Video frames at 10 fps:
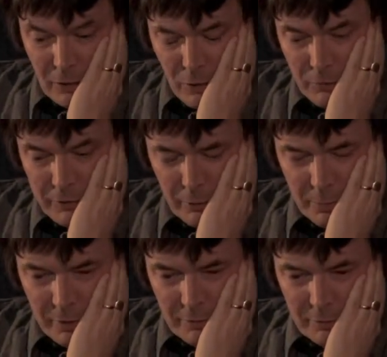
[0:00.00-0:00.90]
hopefully it'll
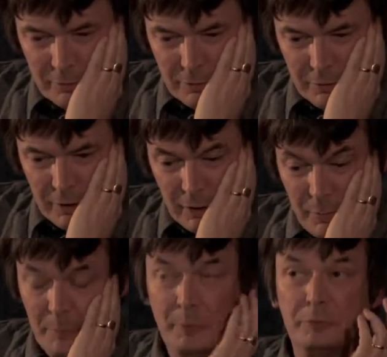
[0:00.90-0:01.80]
be, I
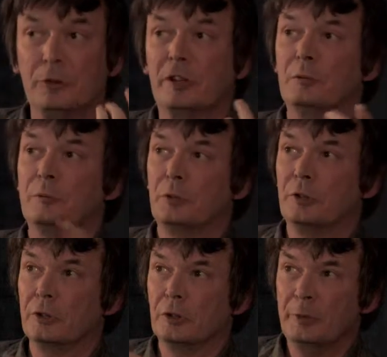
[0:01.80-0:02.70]
mean, but before that we've
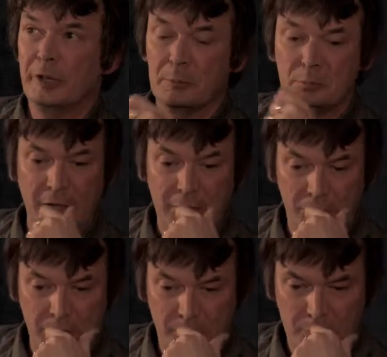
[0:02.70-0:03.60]
probably got, I mean, The Complaints
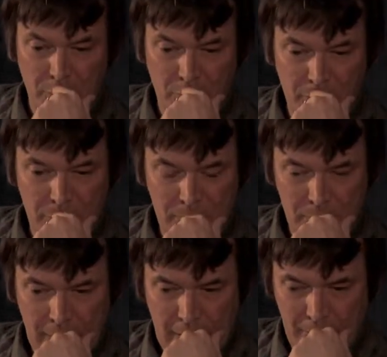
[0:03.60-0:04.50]
has been bought
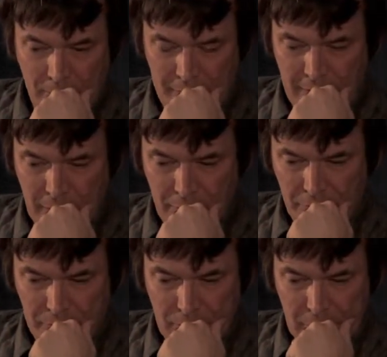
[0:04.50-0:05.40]
for
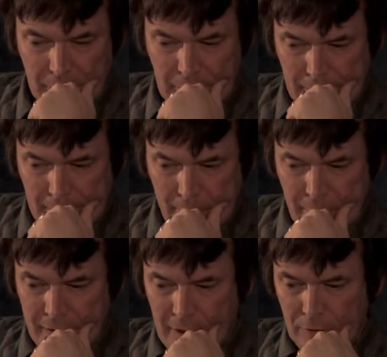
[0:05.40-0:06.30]
television,
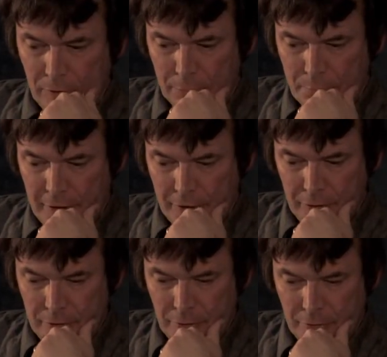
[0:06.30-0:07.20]
and that looks pretty
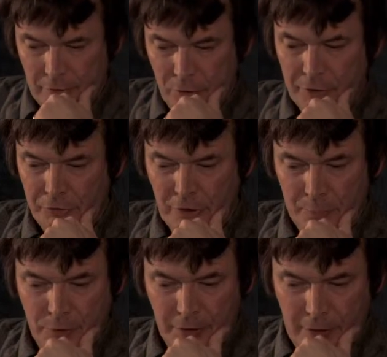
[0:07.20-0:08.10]
good. They've gone to
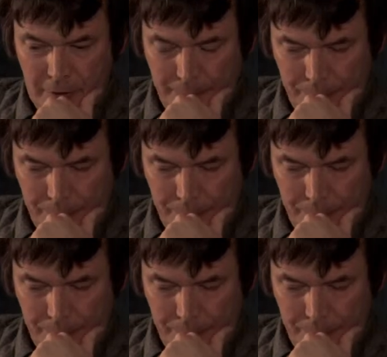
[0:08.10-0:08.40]
script on that.